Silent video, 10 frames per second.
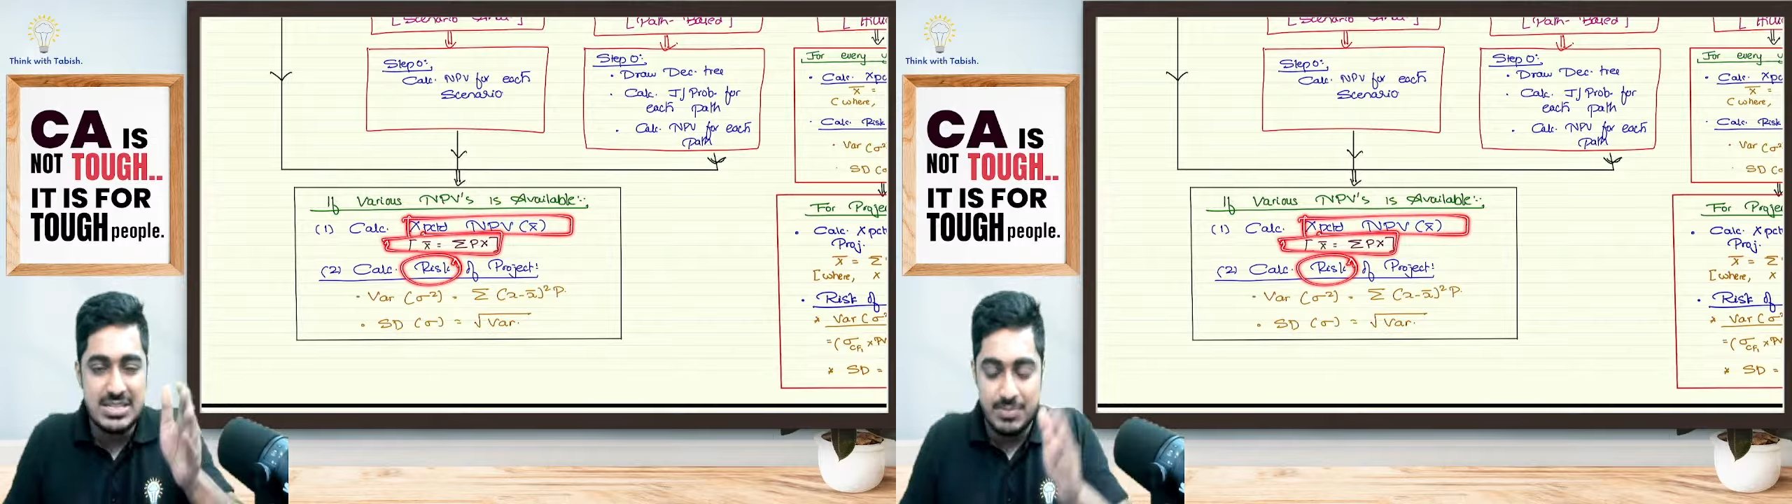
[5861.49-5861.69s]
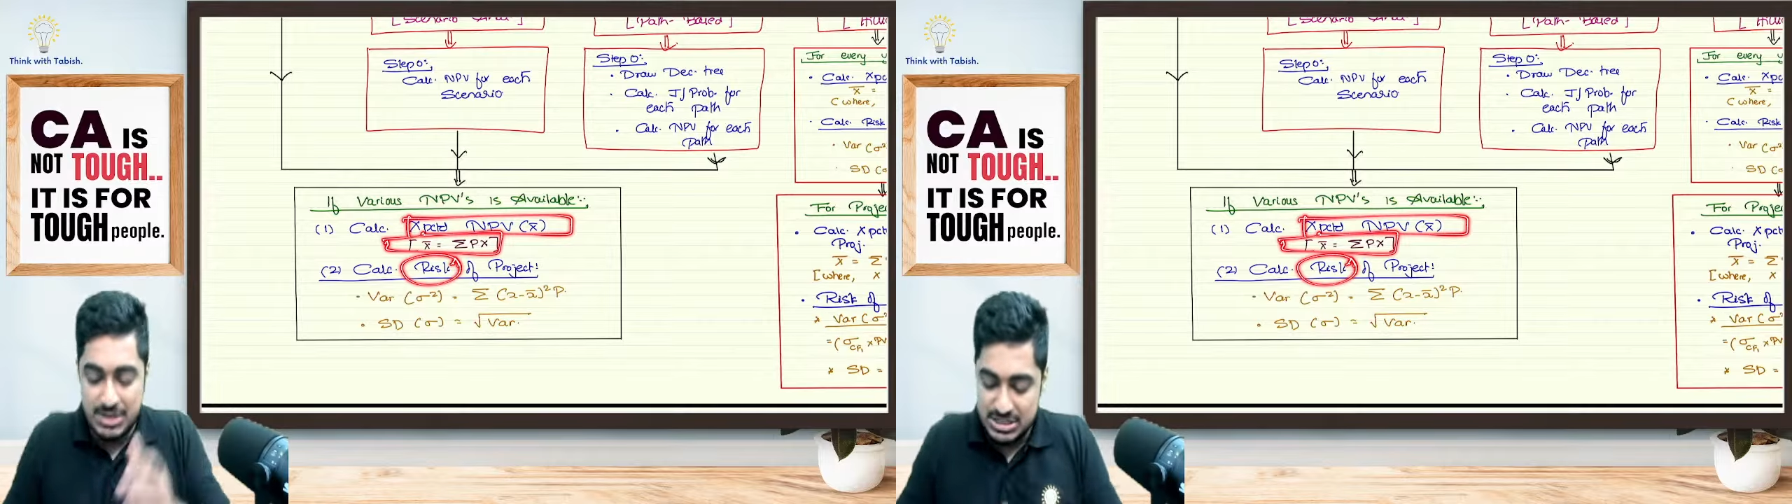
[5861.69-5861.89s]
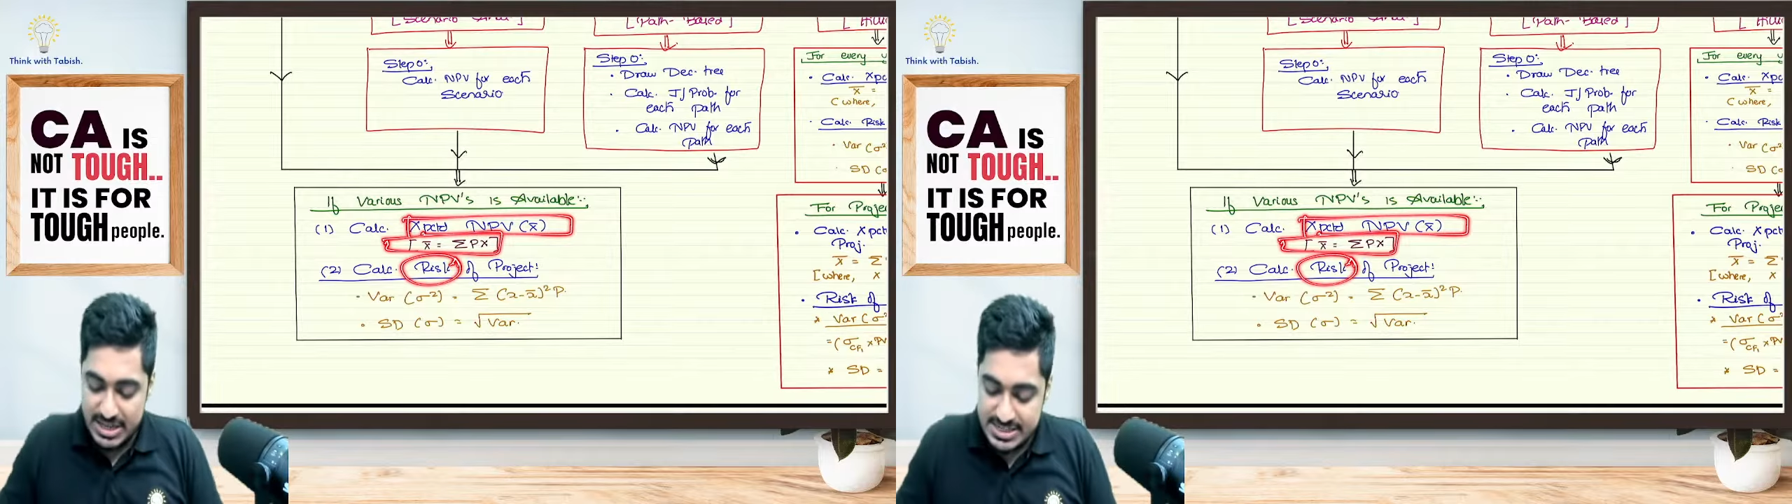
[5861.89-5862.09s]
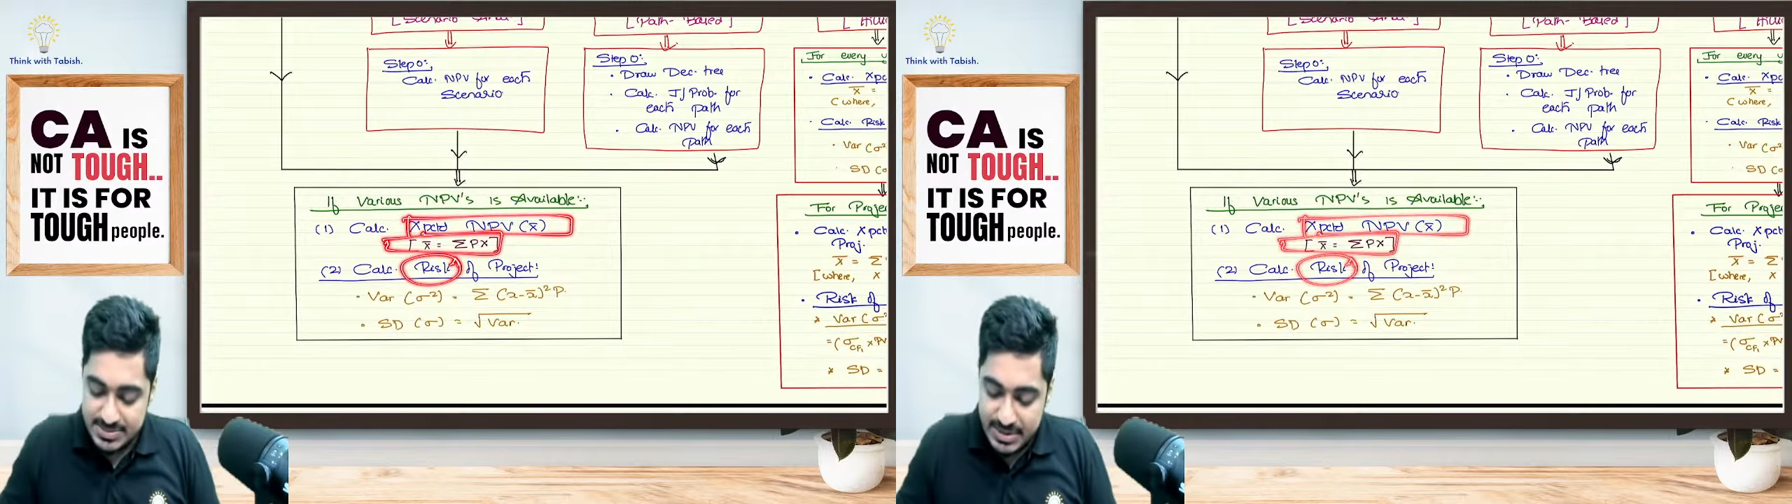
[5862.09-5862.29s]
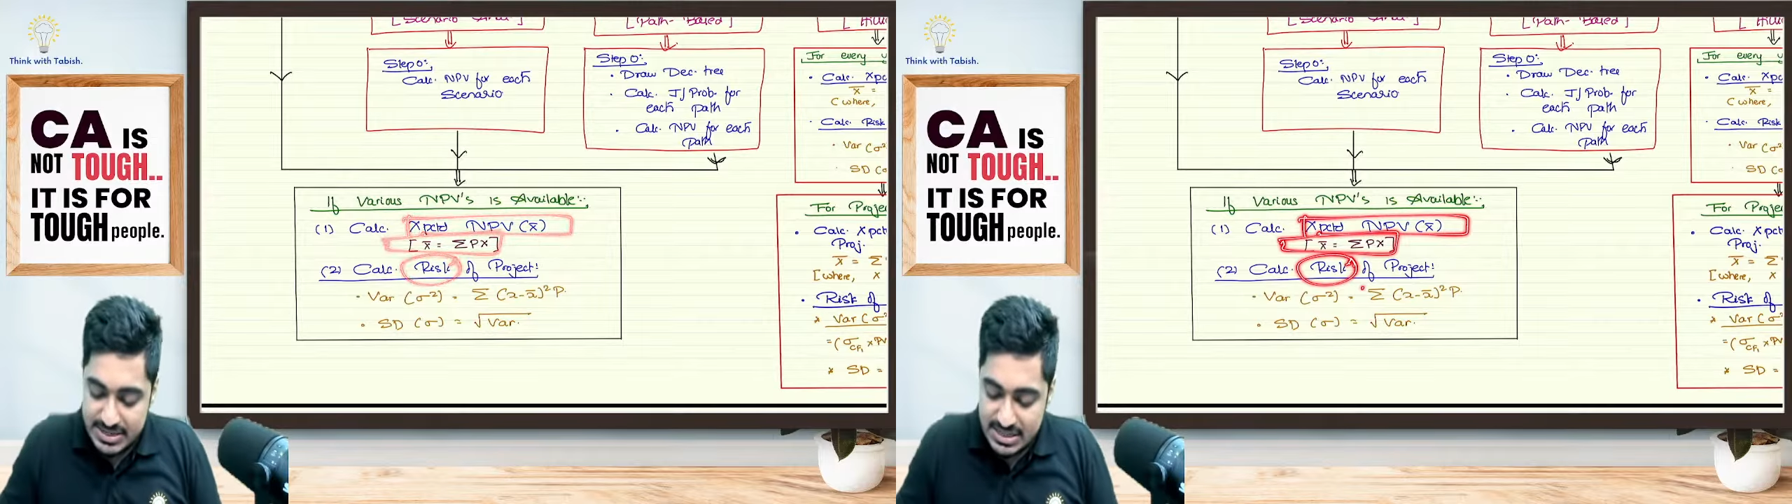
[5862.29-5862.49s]
summation x
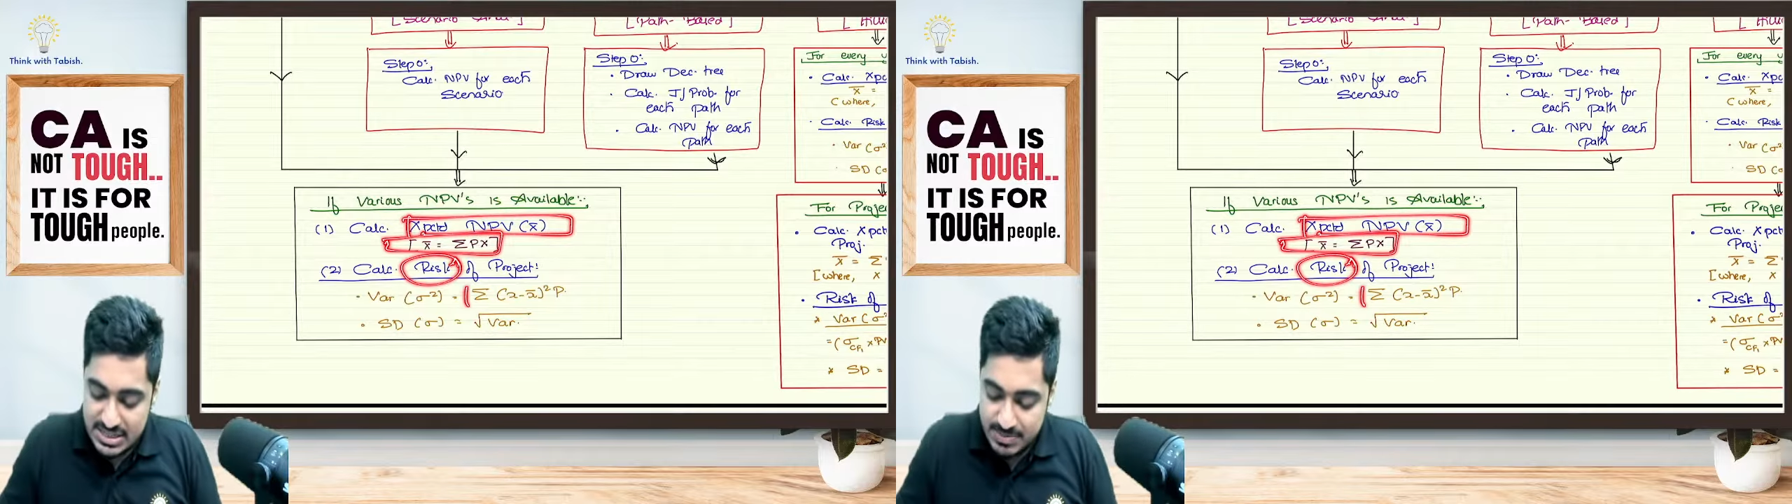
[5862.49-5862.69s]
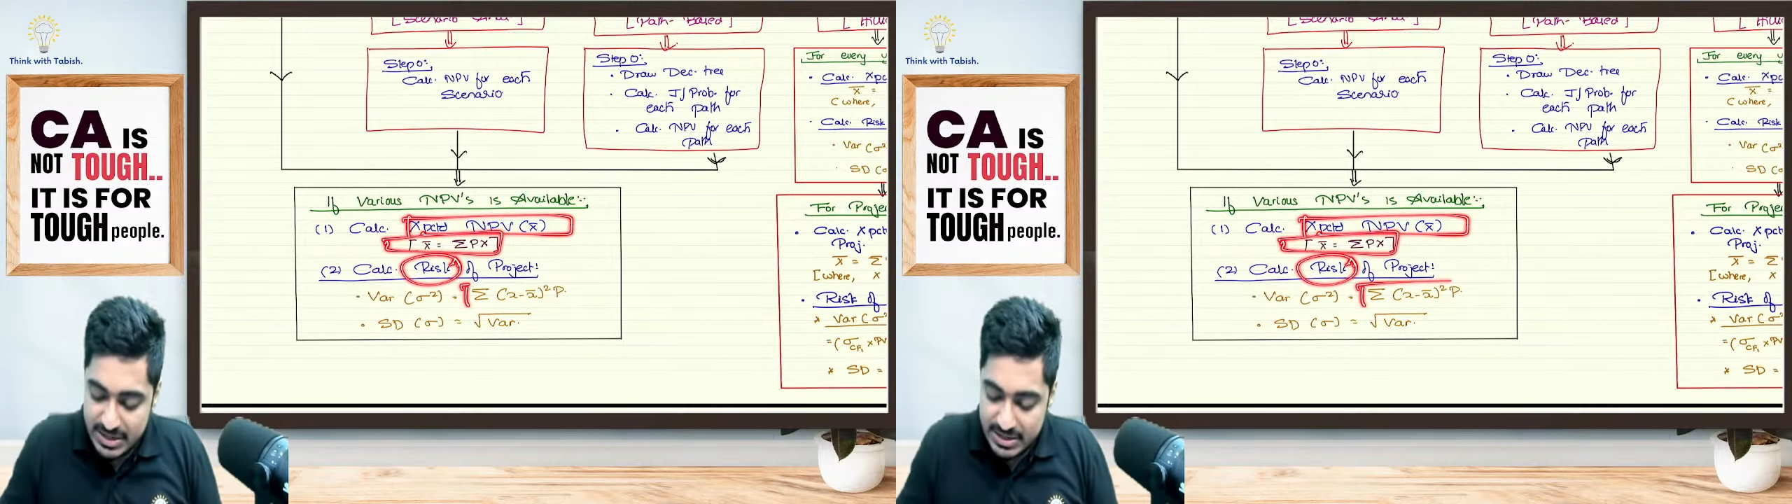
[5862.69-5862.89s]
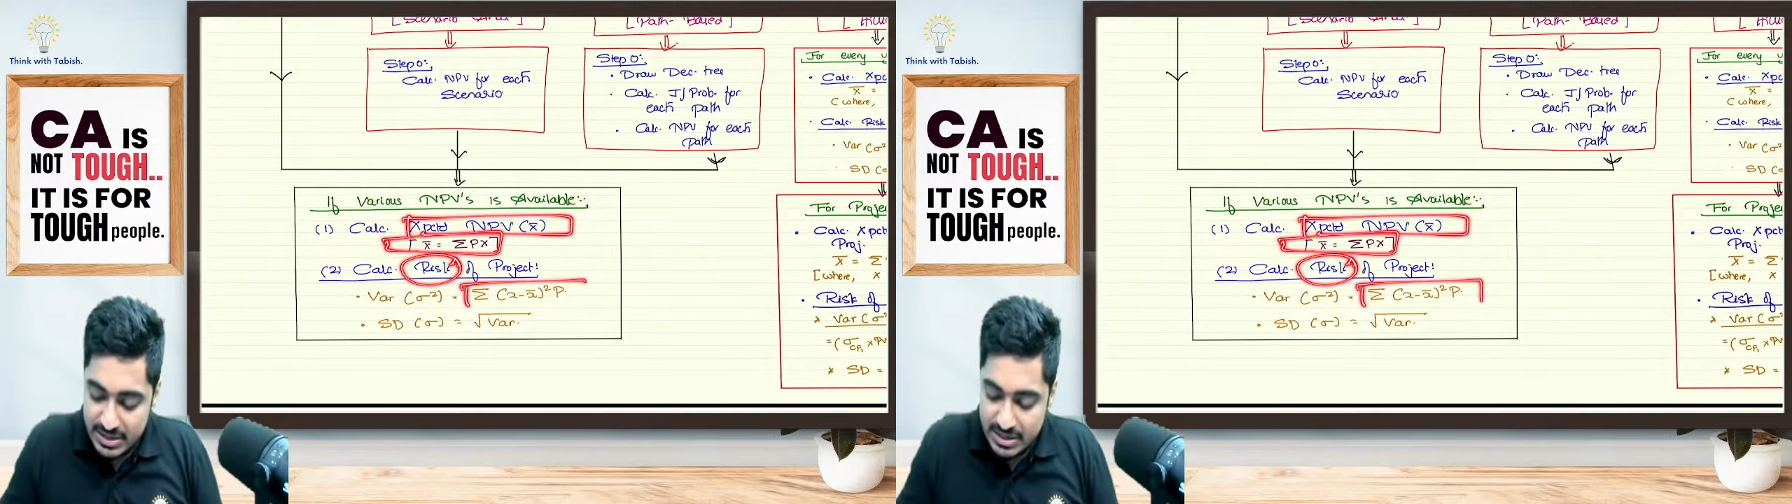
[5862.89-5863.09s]
minus x bar